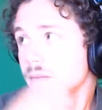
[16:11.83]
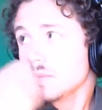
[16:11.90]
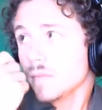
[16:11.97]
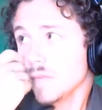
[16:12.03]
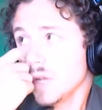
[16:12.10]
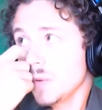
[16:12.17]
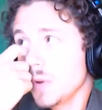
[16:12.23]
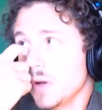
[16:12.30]

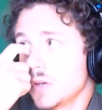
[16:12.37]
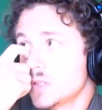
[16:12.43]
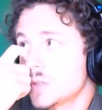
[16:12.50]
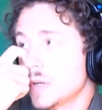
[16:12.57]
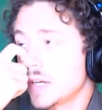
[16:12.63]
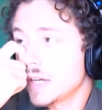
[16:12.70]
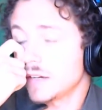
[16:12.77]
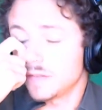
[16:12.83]
And we also
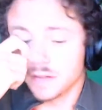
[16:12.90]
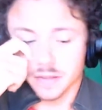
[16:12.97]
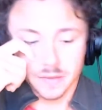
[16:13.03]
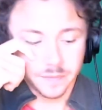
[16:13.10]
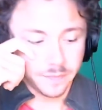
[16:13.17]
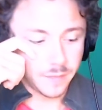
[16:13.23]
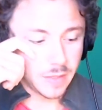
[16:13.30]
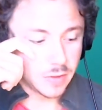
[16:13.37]
have,
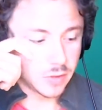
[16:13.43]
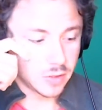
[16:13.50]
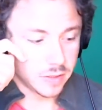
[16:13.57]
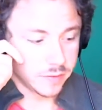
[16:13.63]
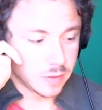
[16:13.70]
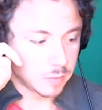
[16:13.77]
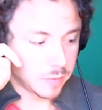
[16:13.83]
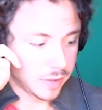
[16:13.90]
I'll just leave
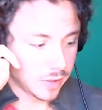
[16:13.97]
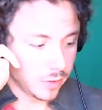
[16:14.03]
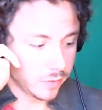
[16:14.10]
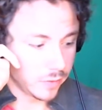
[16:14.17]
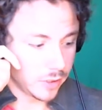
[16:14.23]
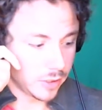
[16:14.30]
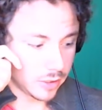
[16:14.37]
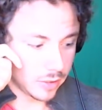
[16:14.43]
this playing over
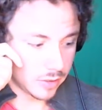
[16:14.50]
here.